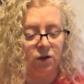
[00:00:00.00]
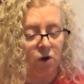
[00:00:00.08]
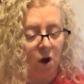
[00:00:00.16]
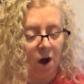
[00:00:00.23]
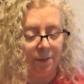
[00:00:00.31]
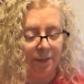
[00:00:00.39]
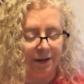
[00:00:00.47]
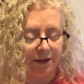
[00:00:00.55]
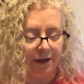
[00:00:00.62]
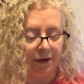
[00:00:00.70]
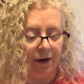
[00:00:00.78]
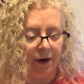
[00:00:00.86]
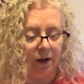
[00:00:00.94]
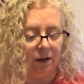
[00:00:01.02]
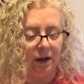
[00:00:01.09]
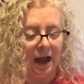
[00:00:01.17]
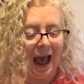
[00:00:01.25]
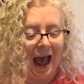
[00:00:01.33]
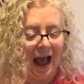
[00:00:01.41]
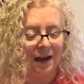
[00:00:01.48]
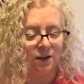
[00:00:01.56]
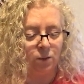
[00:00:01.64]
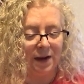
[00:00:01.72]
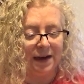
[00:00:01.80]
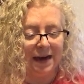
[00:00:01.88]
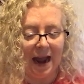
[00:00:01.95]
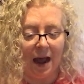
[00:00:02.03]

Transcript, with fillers: which is non-material,